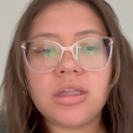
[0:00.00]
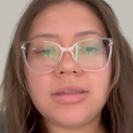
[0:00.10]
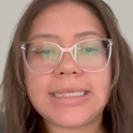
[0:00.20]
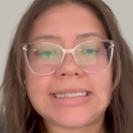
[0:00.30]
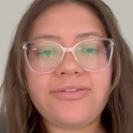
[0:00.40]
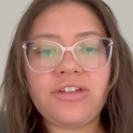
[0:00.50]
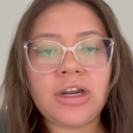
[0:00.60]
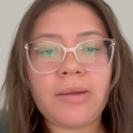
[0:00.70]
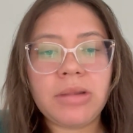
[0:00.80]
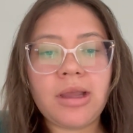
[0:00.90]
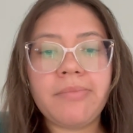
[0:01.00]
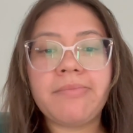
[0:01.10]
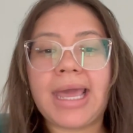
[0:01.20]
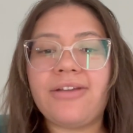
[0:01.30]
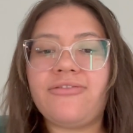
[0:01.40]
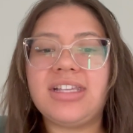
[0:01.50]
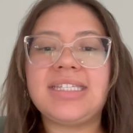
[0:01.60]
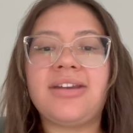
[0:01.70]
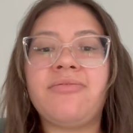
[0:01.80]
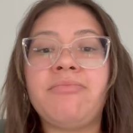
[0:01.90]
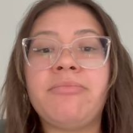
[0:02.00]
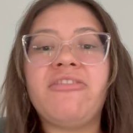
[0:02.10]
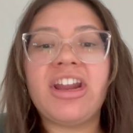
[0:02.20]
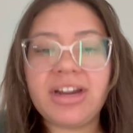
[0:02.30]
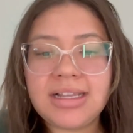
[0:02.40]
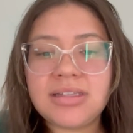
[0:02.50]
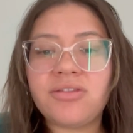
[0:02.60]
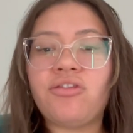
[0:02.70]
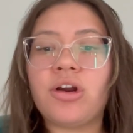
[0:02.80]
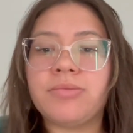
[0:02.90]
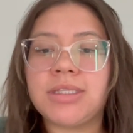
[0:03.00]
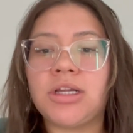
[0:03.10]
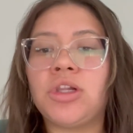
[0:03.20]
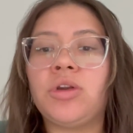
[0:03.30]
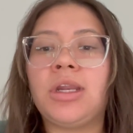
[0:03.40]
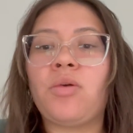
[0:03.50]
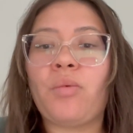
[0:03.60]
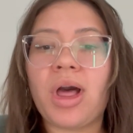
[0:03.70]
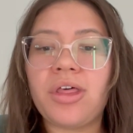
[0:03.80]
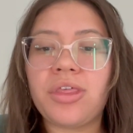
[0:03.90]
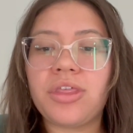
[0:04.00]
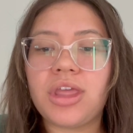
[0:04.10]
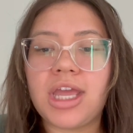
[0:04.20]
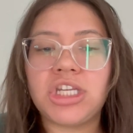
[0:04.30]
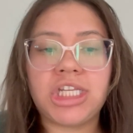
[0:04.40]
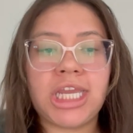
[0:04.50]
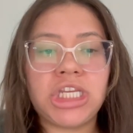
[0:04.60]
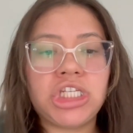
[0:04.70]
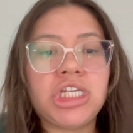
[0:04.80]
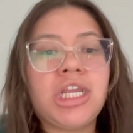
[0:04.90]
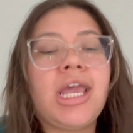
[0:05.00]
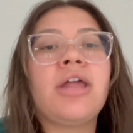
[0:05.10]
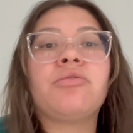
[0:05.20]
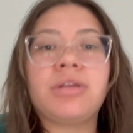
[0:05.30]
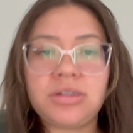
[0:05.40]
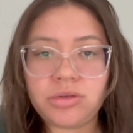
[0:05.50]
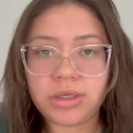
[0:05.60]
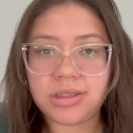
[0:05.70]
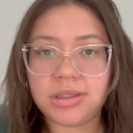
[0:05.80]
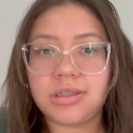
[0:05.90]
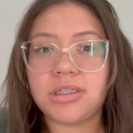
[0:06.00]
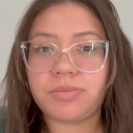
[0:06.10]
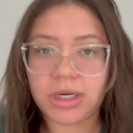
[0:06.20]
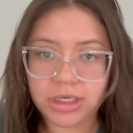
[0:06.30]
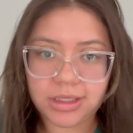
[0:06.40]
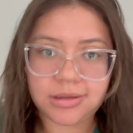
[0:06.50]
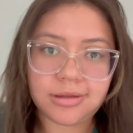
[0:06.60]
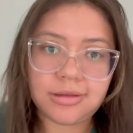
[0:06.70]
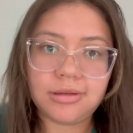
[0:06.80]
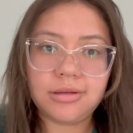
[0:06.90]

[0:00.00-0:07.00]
This phenomenon manifests in various forms, including wealth, education, and resource disparities.